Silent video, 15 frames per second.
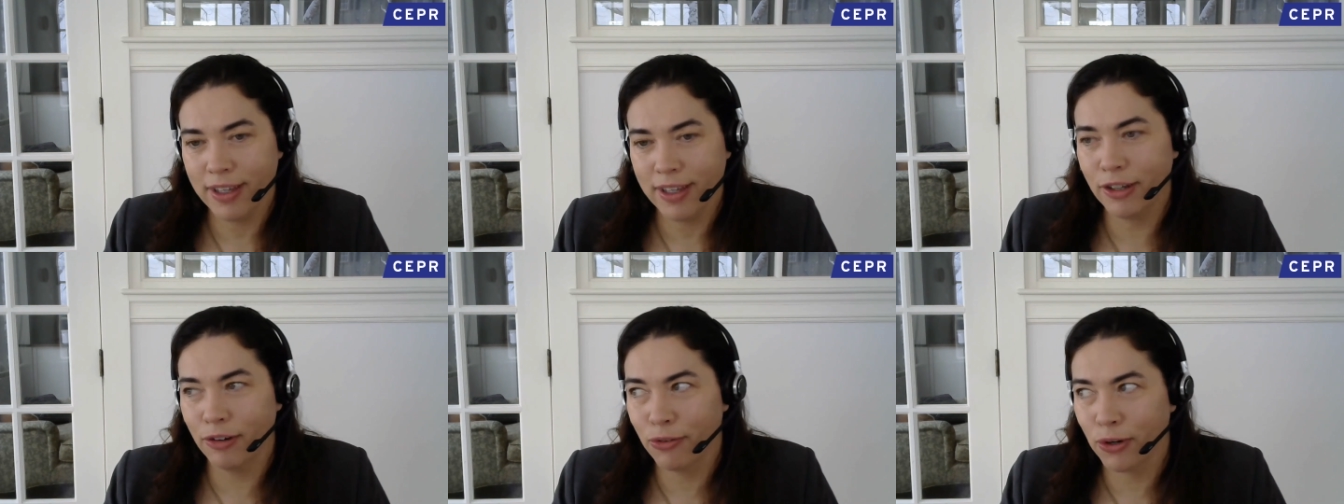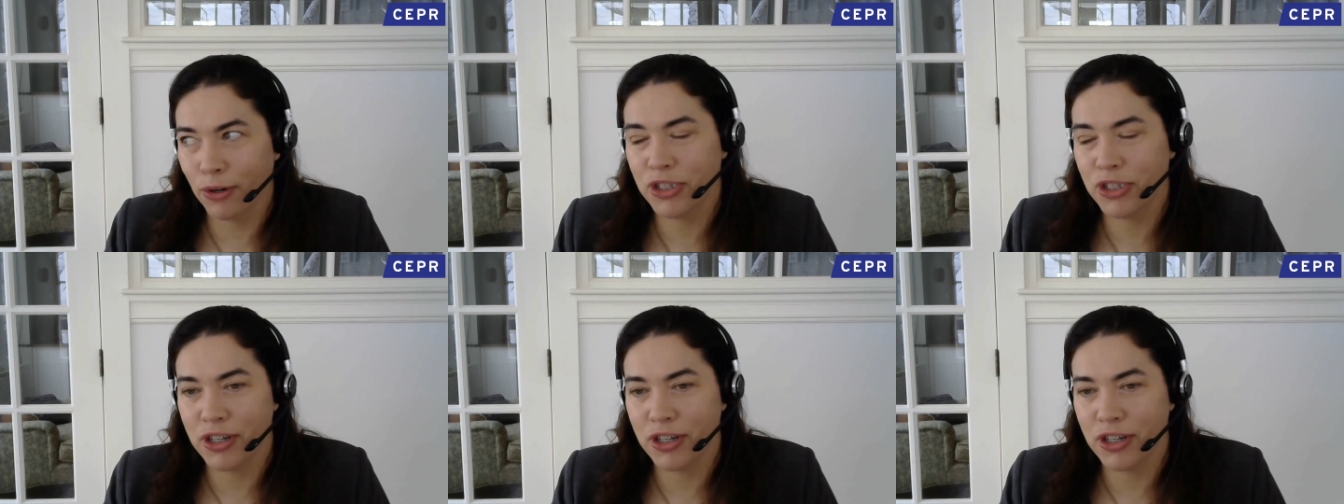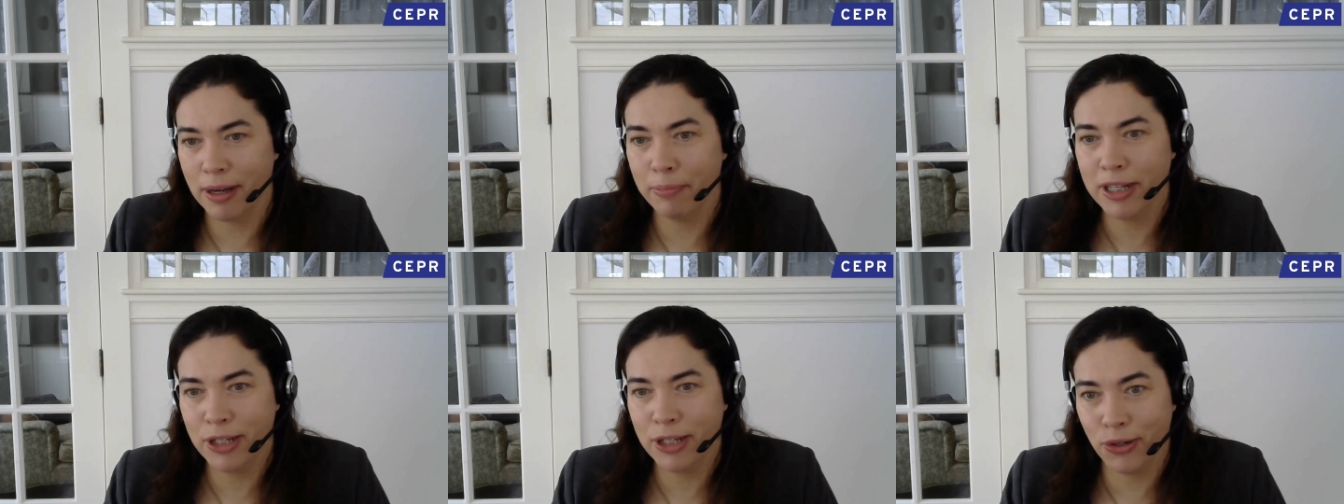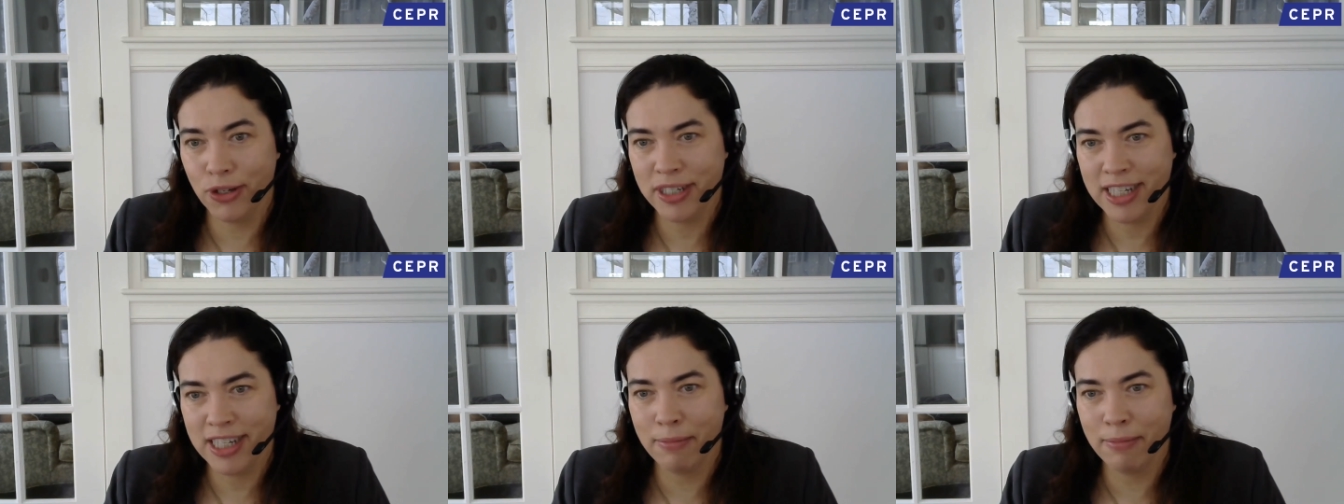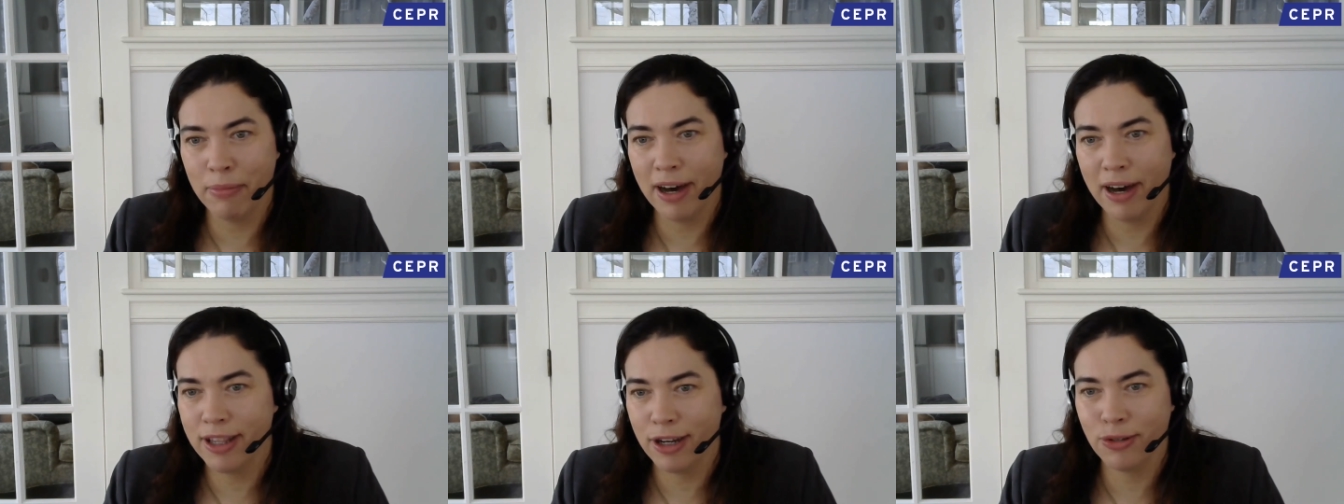you know, of course, there's some uncertainty
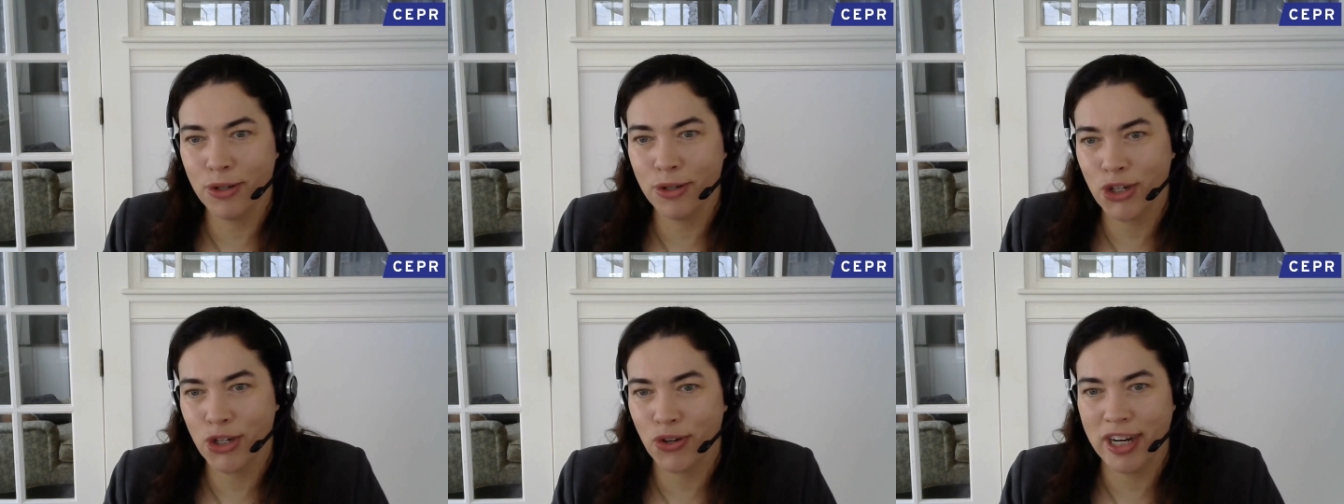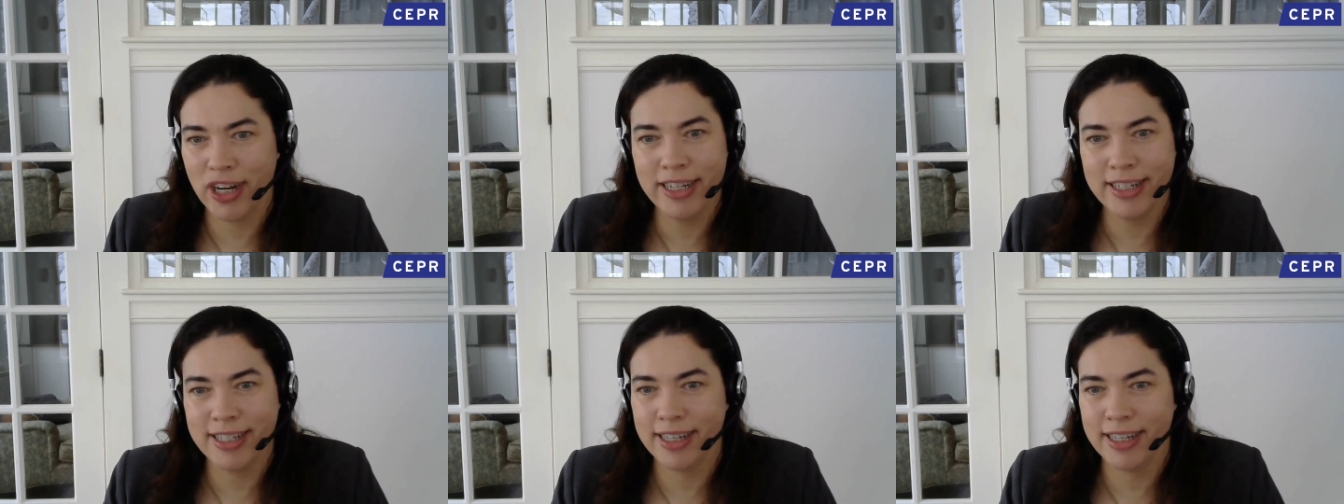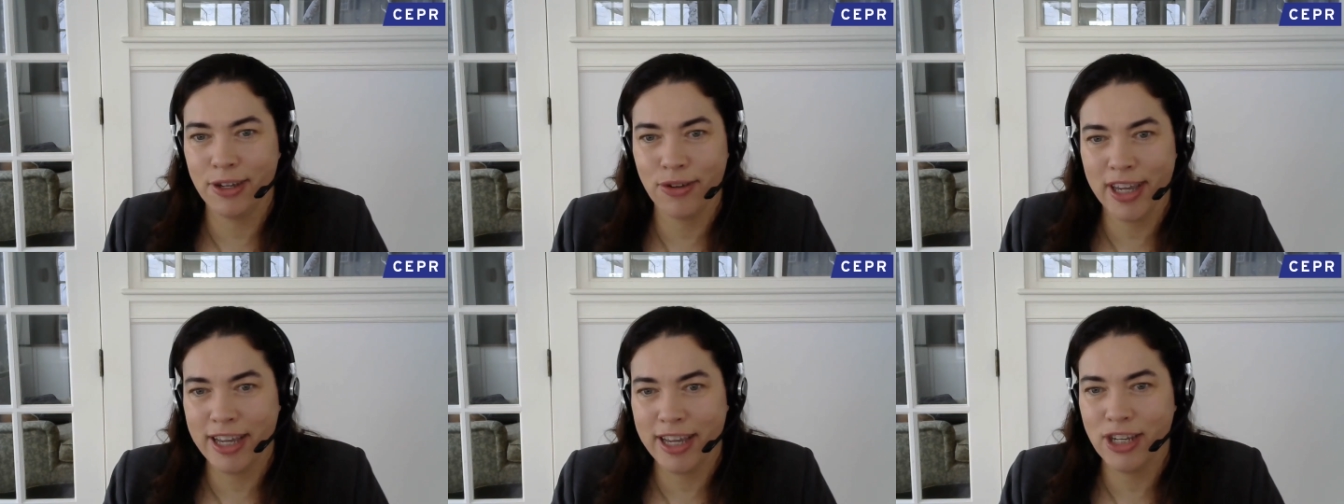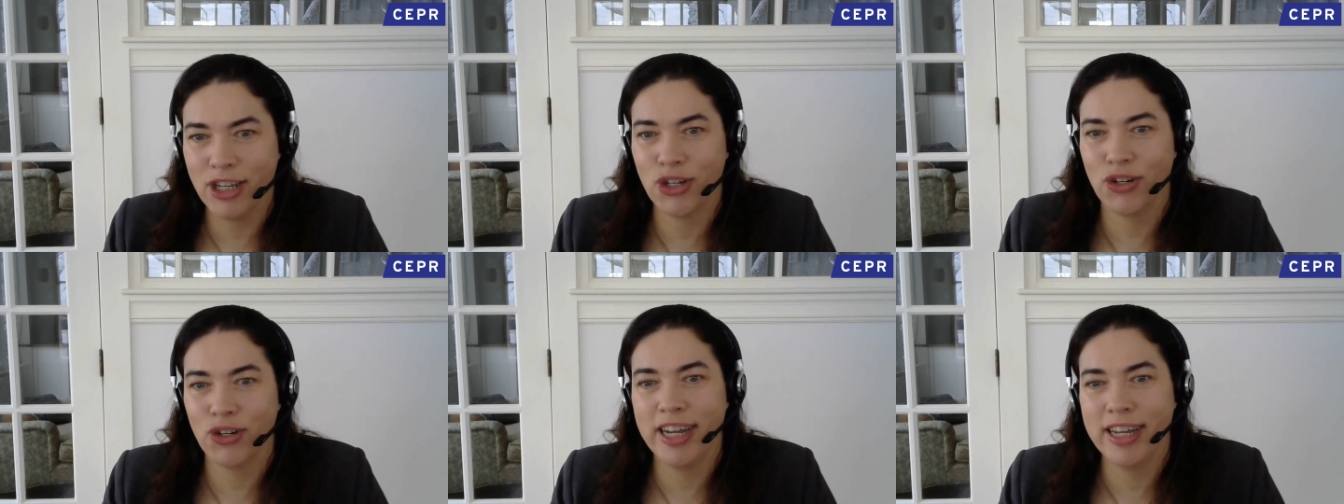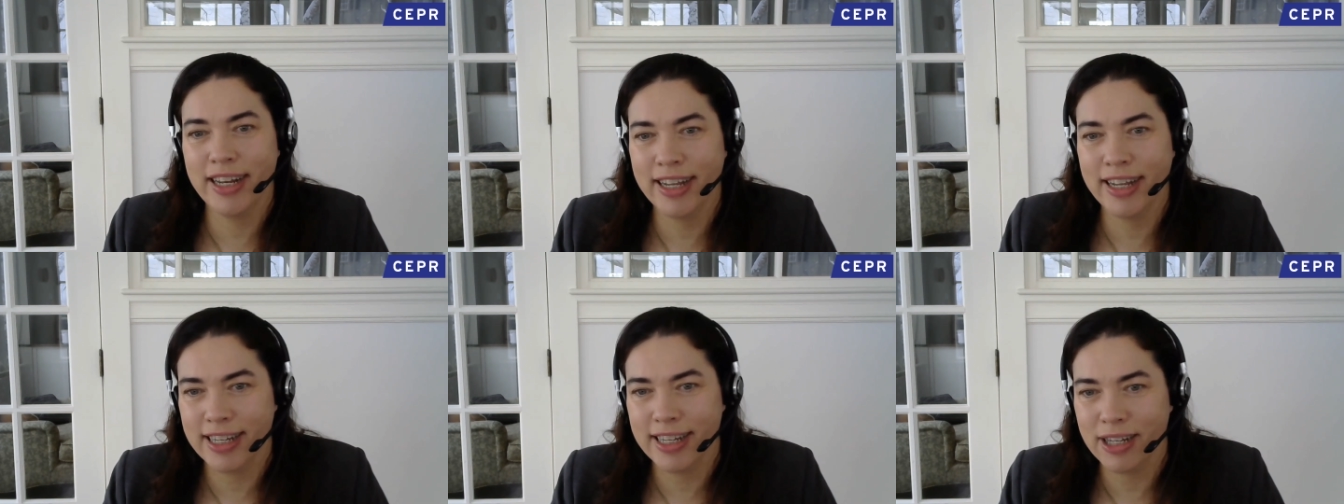about the new strains, the UK
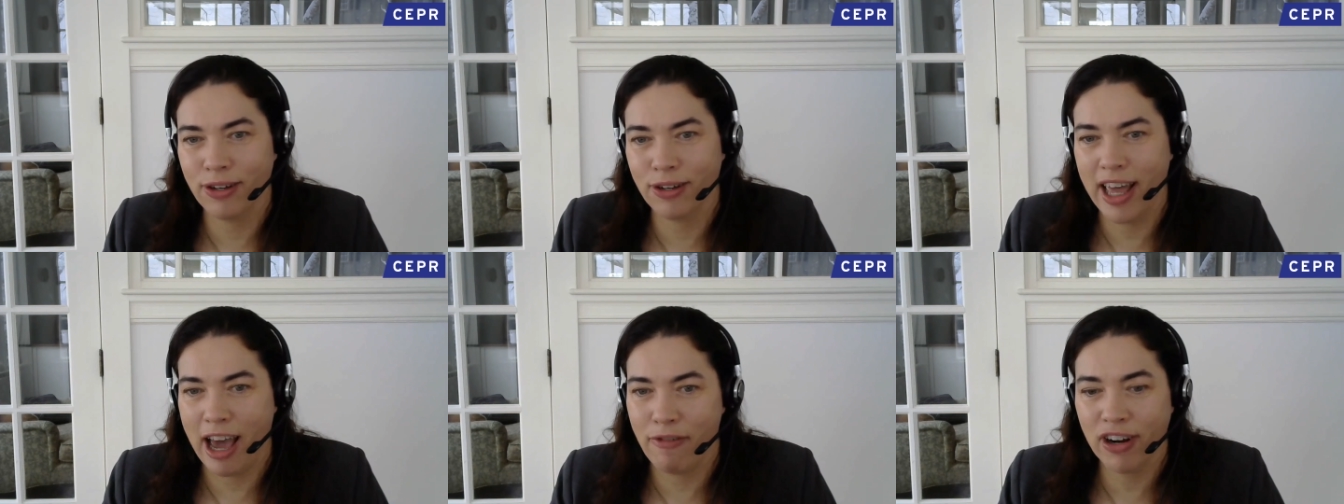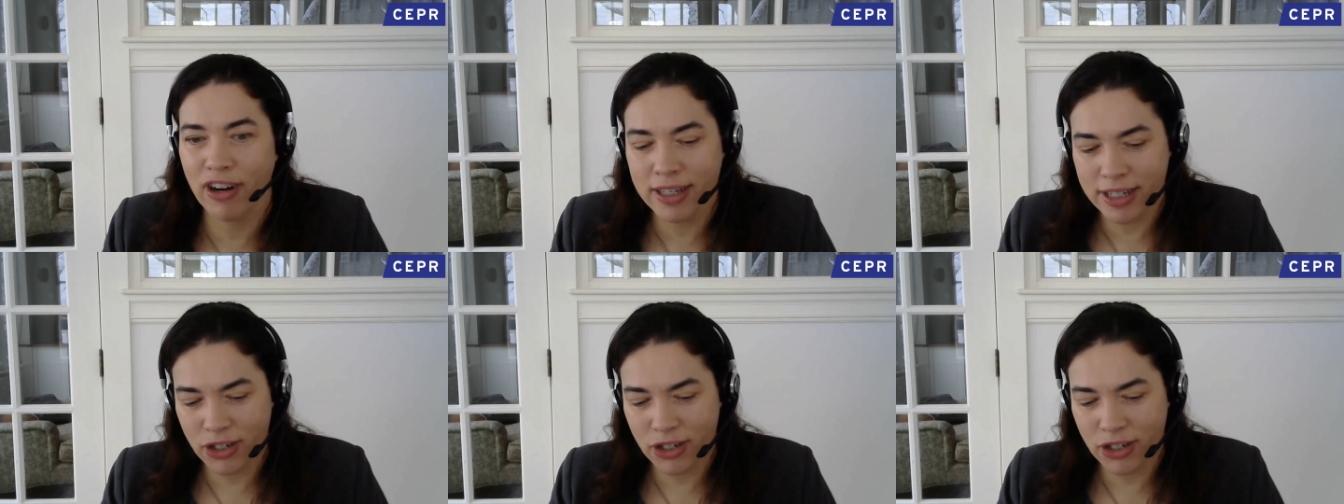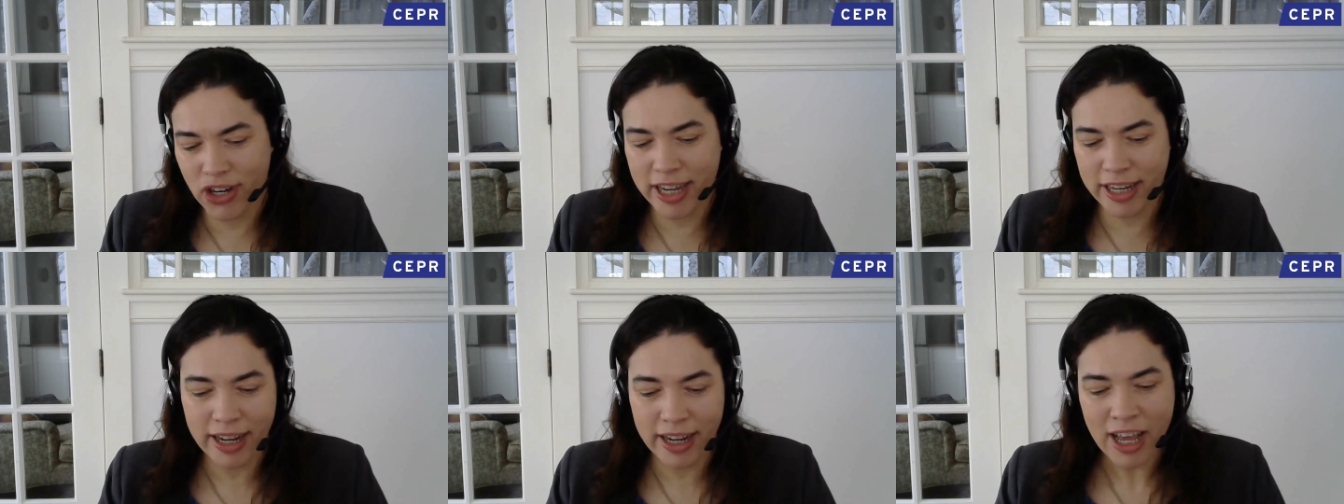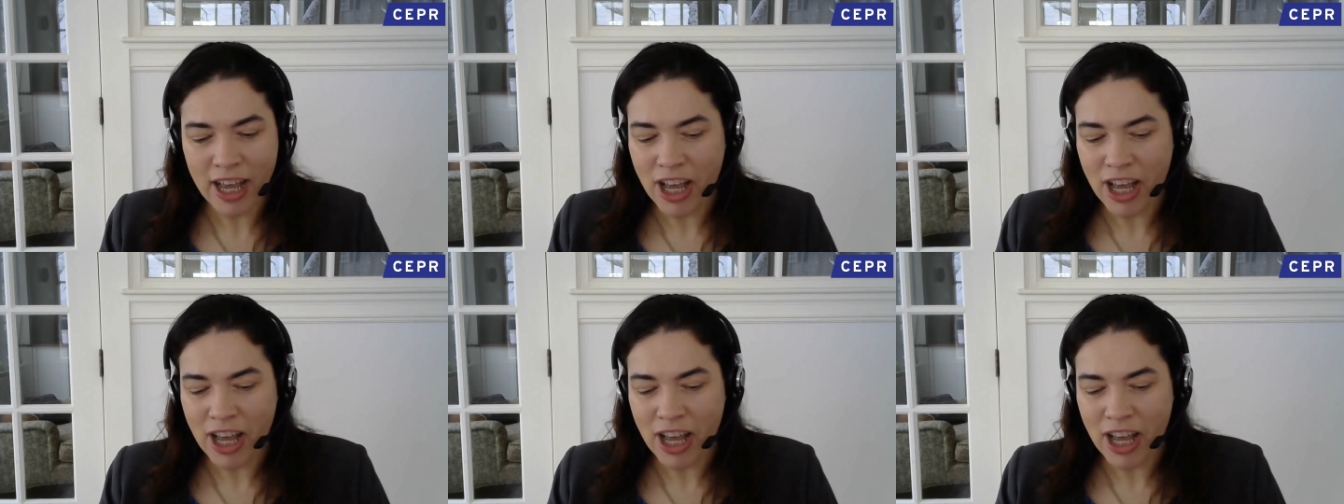strain and the South African strain.